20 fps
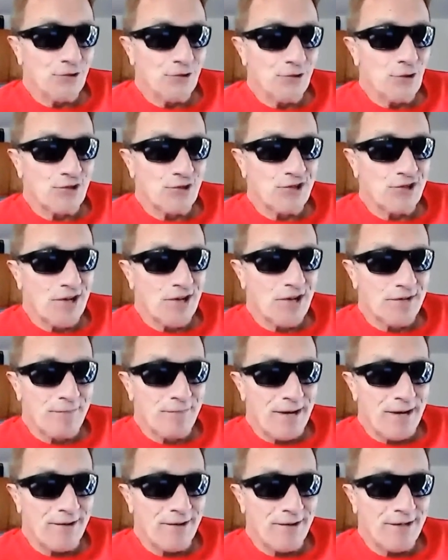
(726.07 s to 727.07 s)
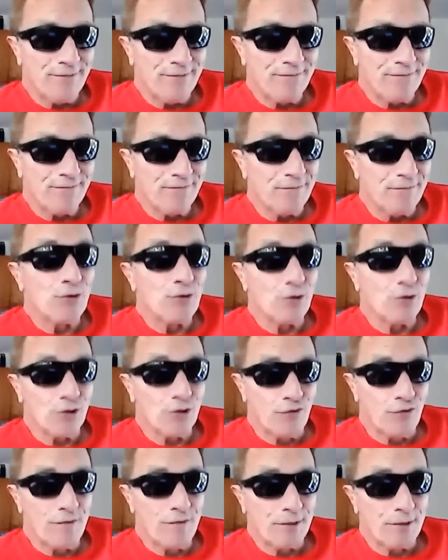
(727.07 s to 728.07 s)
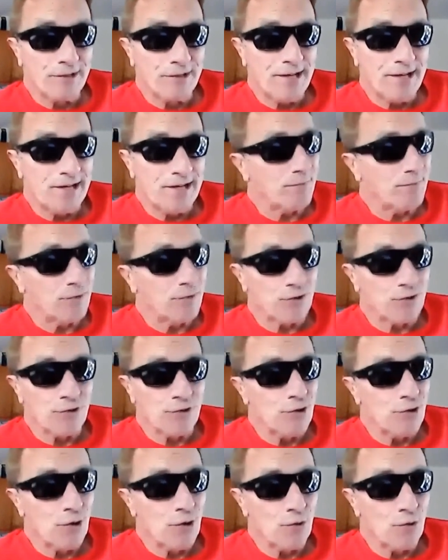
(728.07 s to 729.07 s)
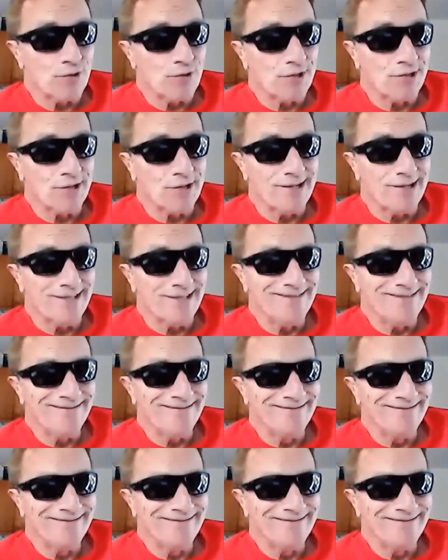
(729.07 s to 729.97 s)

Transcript: You're no stud, Barry. You're a criminal, yes, but you're no stud.